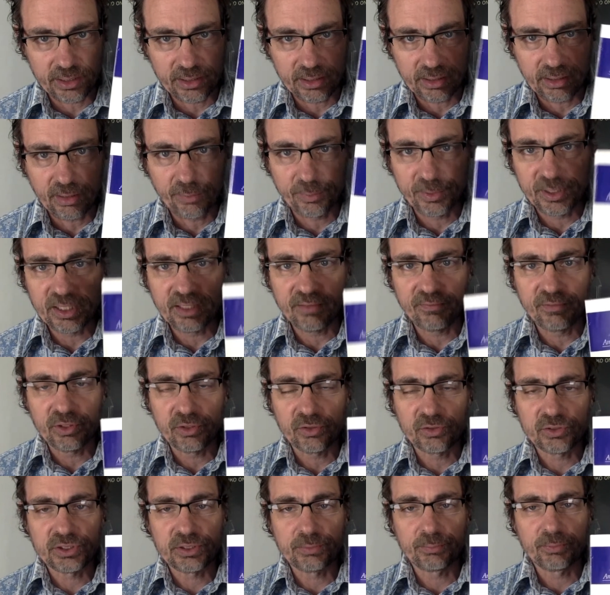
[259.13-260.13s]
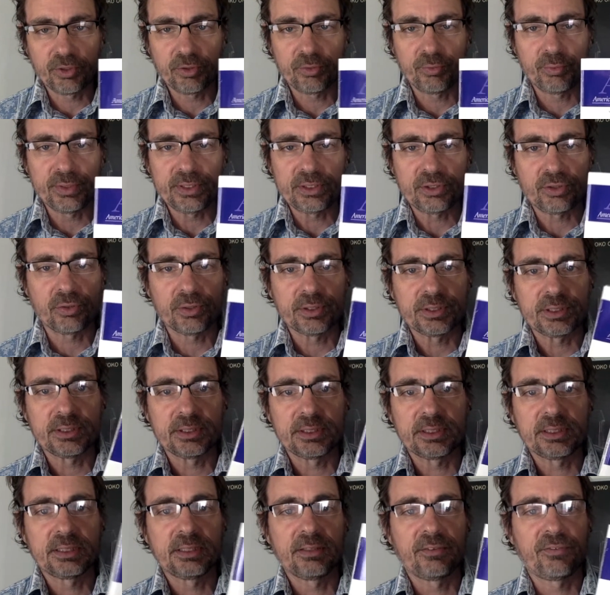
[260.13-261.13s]
and I'll be giving you some good
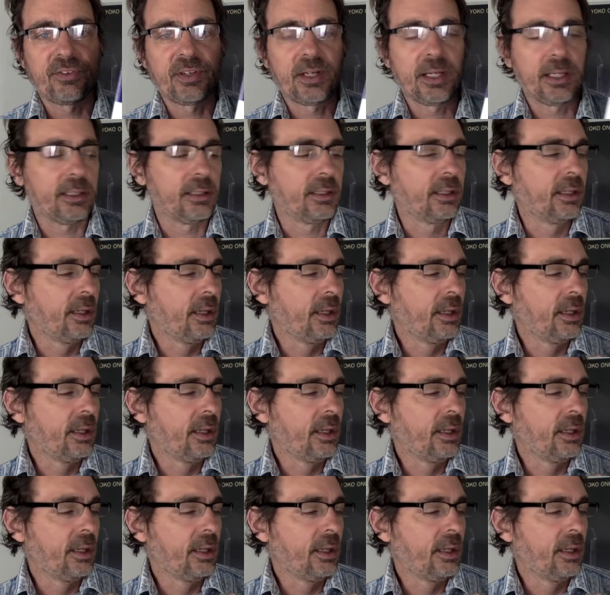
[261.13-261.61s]
resources to find